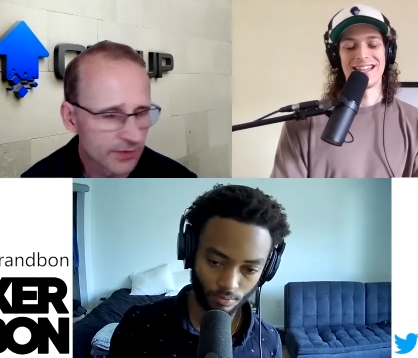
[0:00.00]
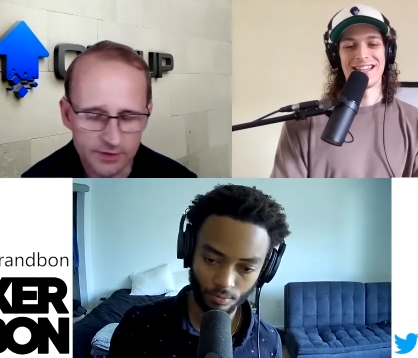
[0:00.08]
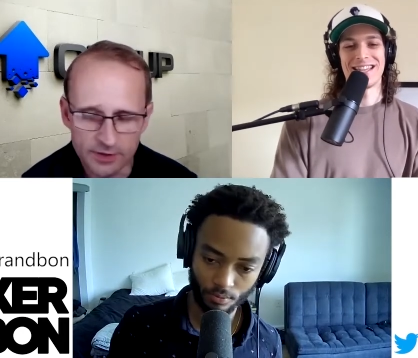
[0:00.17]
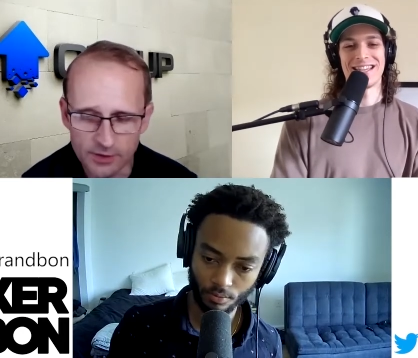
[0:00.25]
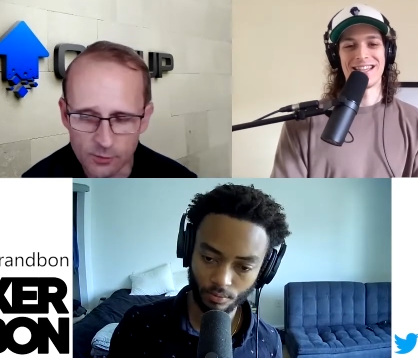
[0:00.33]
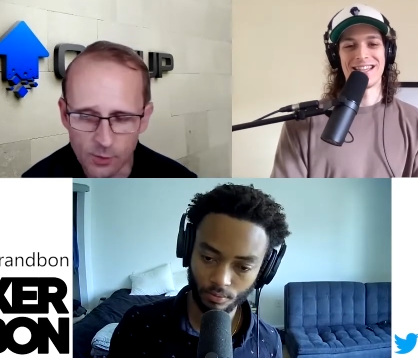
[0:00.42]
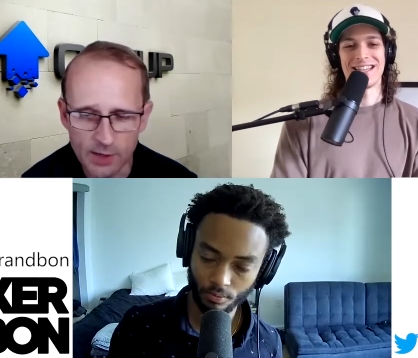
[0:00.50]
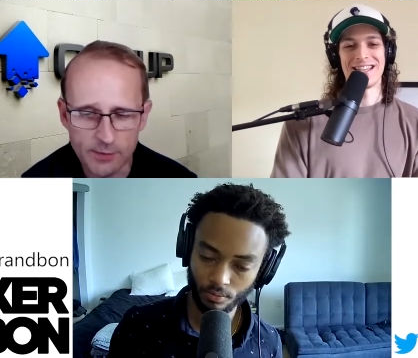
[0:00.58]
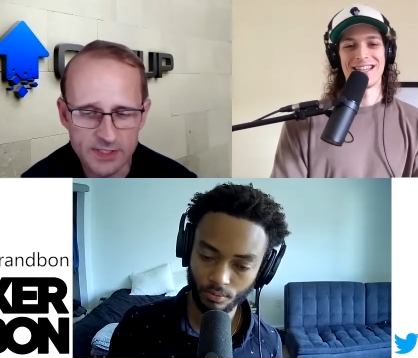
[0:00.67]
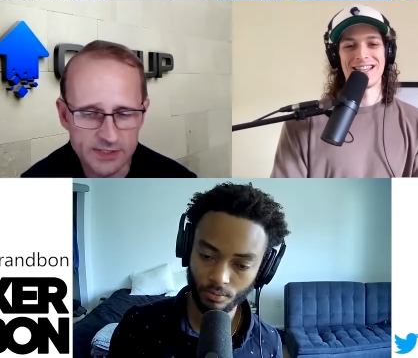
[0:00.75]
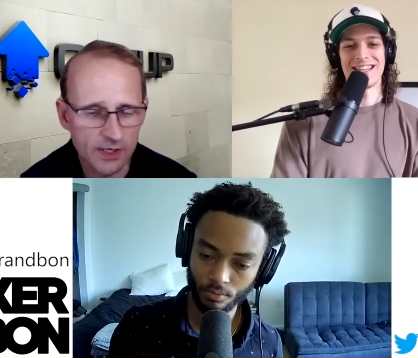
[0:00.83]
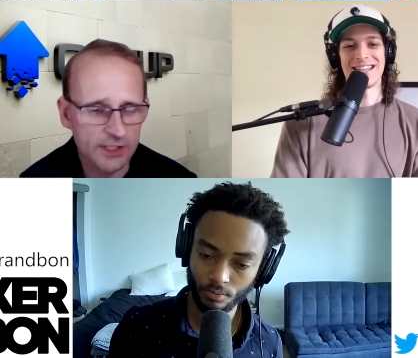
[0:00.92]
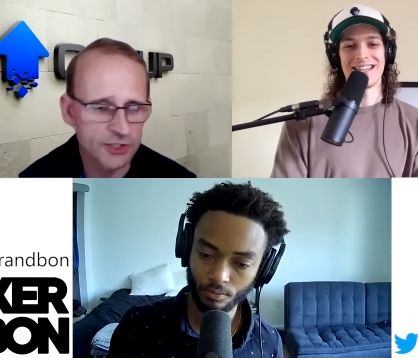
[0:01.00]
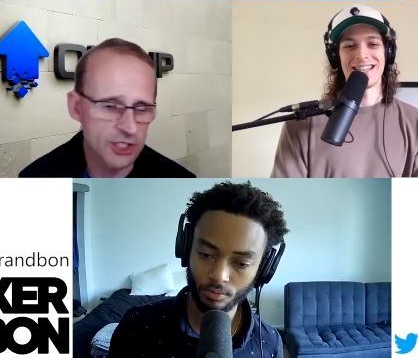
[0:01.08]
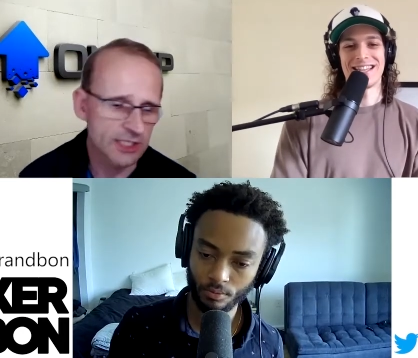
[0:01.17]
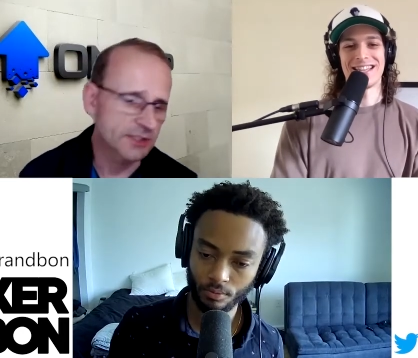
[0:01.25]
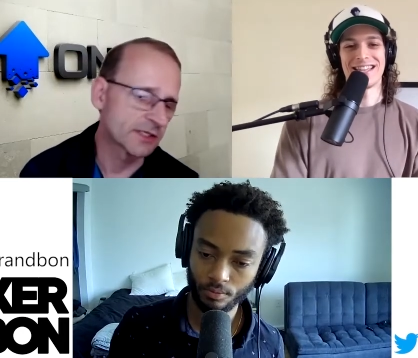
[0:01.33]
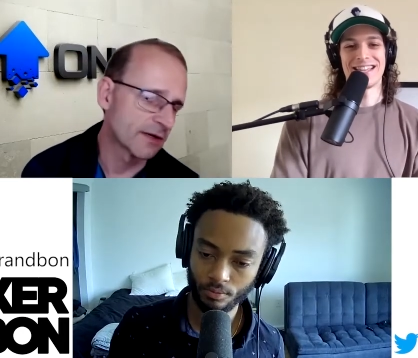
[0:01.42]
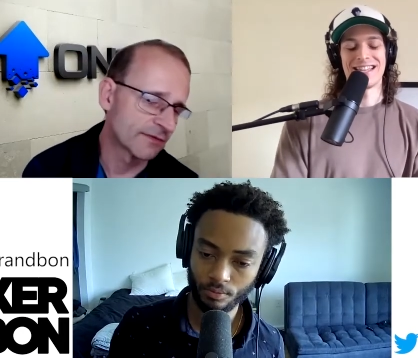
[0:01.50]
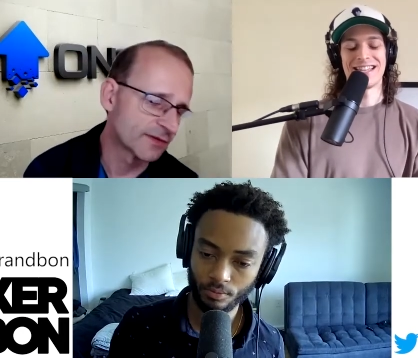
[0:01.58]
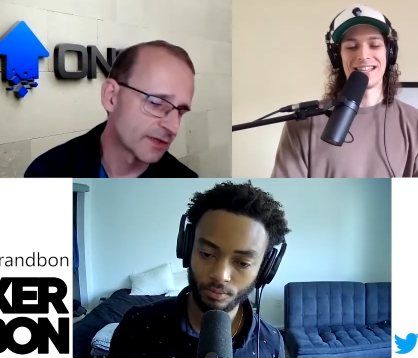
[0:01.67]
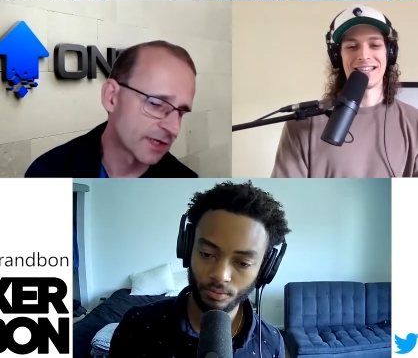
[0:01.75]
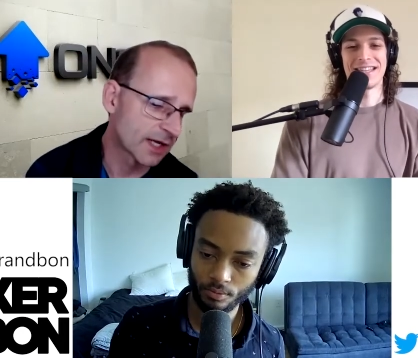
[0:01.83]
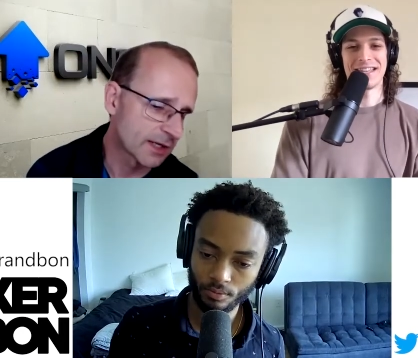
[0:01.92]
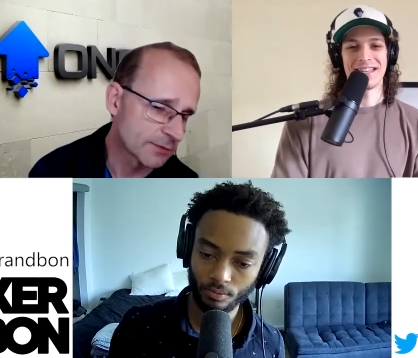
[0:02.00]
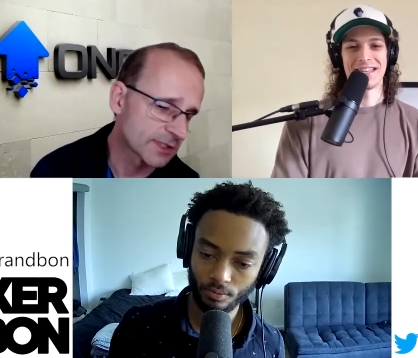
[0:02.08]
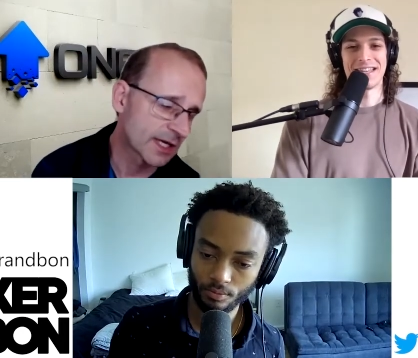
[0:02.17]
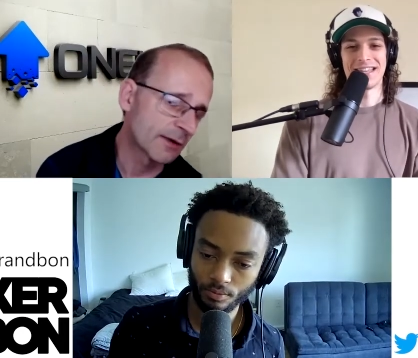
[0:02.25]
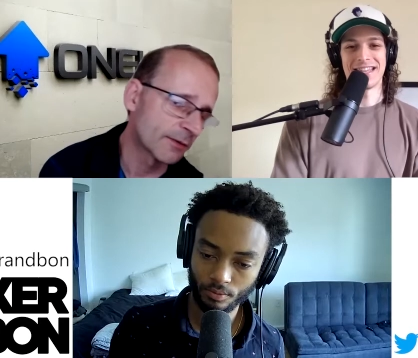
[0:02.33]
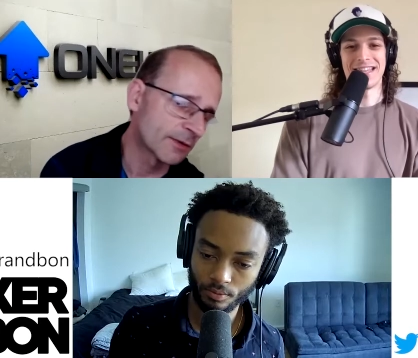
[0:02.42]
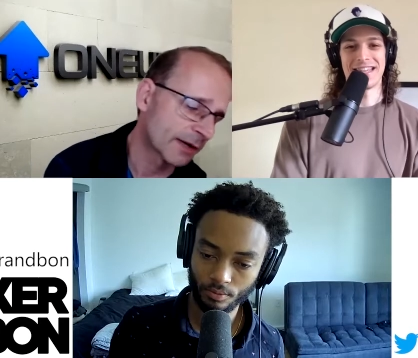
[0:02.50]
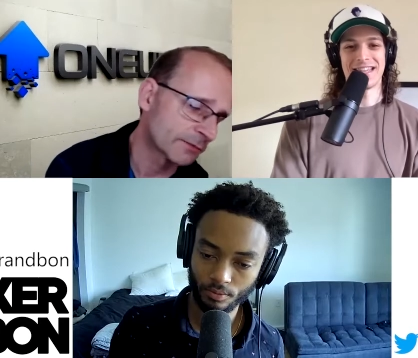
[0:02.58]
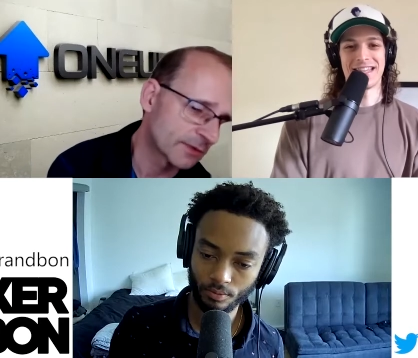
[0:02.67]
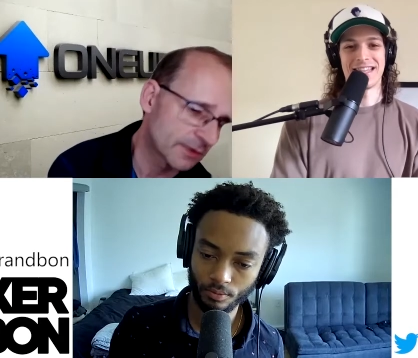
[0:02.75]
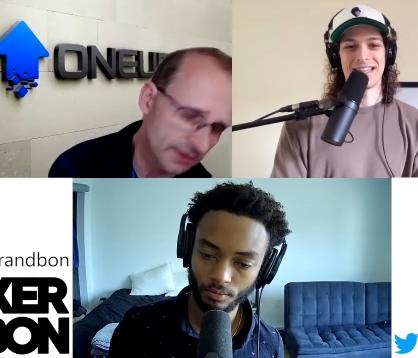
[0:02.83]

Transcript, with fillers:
Speaker 1: and, and the way we digest stuff today was there with that